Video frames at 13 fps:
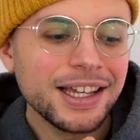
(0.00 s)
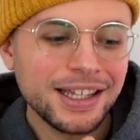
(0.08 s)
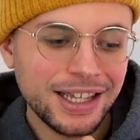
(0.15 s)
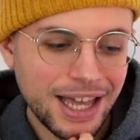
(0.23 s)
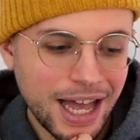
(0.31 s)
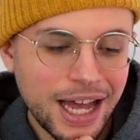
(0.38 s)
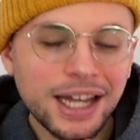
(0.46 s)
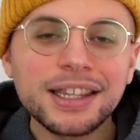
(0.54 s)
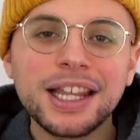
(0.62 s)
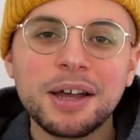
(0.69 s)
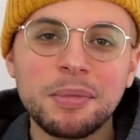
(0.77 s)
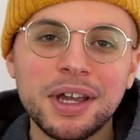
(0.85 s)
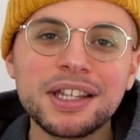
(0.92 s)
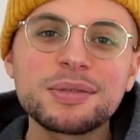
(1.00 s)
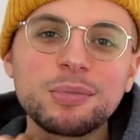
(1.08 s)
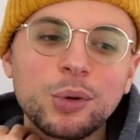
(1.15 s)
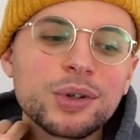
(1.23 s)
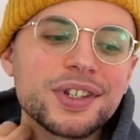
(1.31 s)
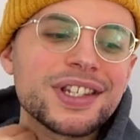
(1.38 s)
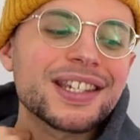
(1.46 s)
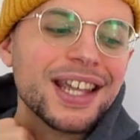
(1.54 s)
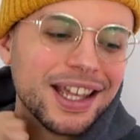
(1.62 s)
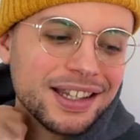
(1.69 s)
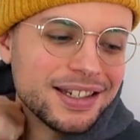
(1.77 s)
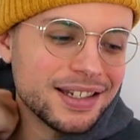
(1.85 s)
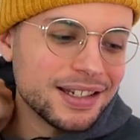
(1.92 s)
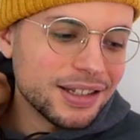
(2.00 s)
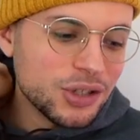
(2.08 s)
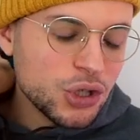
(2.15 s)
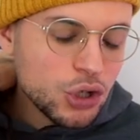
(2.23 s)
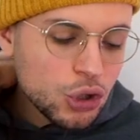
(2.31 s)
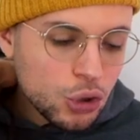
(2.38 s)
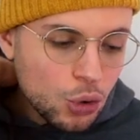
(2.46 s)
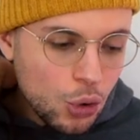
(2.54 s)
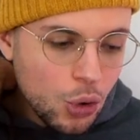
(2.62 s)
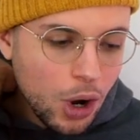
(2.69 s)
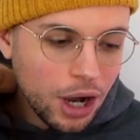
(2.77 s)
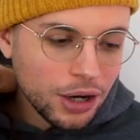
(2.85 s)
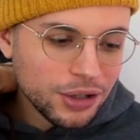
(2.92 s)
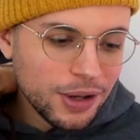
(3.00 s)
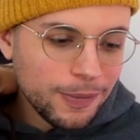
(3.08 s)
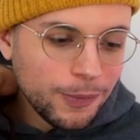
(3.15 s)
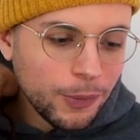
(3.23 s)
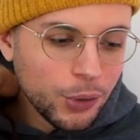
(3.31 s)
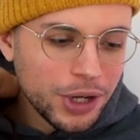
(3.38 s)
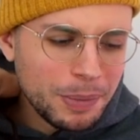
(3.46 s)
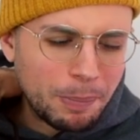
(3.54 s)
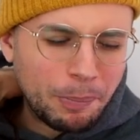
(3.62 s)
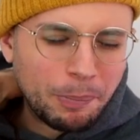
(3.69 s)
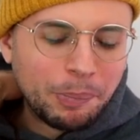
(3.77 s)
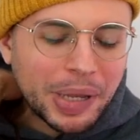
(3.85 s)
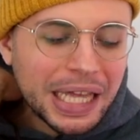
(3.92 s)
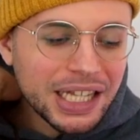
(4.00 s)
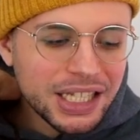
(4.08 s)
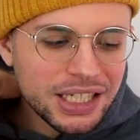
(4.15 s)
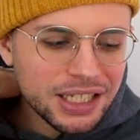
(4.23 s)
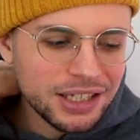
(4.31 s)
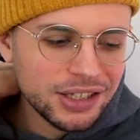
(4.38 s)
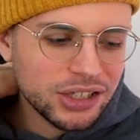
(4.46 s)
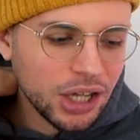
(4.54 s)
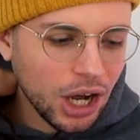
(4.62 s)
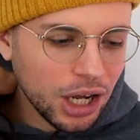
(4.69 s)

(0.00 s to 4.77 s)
Yeah, that makes more sense $240 billion?